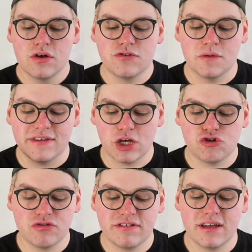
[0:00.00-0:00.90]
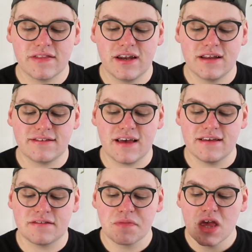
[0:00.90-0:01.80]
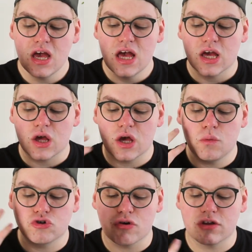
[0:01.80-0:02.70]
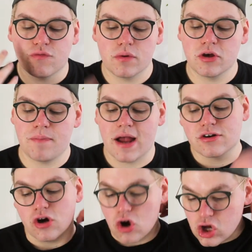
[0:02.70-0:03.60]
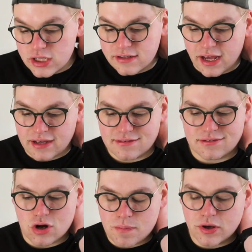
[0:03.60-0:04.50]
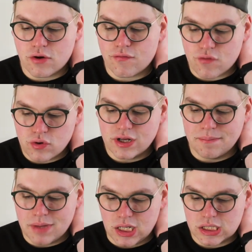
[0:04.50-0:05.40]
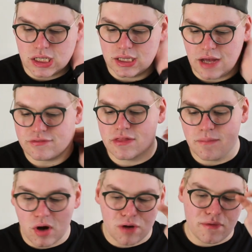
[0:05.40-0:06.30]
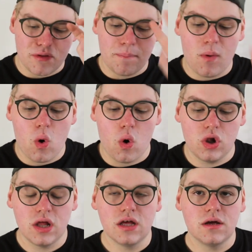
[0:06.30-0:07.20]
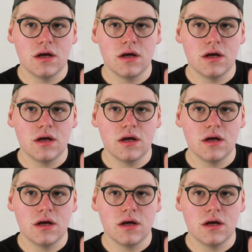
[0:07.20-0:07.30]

So it's interesting that it says it will transform you back to early days slurping your fruity milk left at the bottom of the bowl,